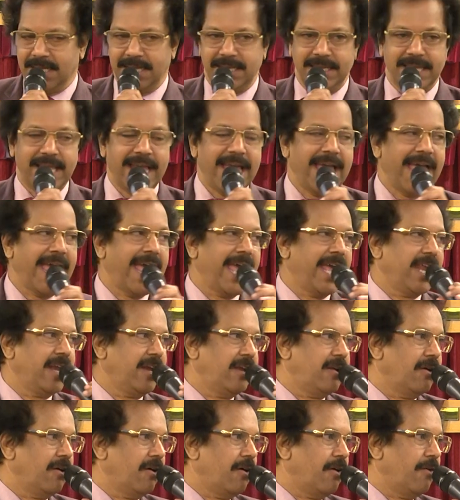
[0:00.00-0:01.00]
the
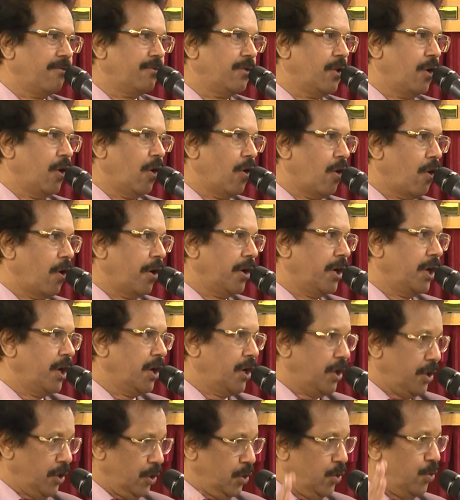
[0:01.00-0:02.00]
hand of the Lord
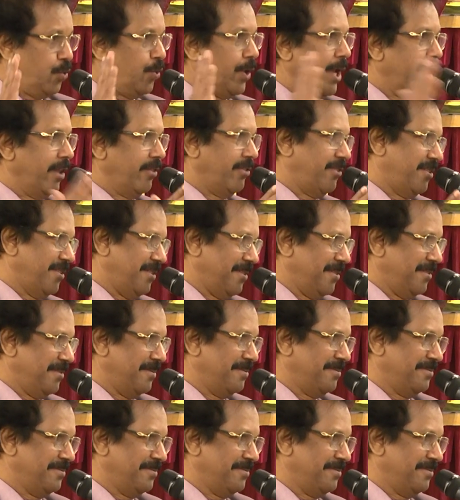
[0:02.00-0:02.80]
doeth.